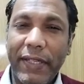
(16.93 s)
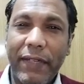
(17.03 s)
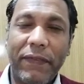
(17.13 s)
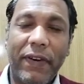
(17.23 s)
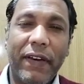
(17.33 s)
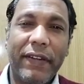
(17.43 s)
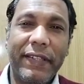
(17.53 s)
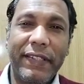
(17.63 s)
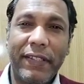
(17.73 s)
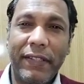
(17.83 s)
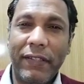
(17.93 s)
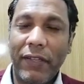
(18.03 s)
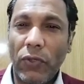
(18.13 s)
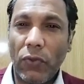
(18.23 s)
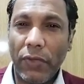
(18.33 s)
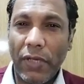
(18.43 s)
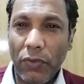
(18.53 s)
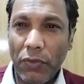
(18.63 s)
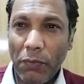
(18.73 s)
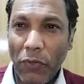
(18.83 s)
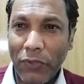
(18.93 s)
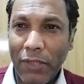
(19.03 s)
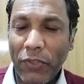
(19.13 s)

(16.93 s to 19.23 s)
in Afar region, no doubt about that.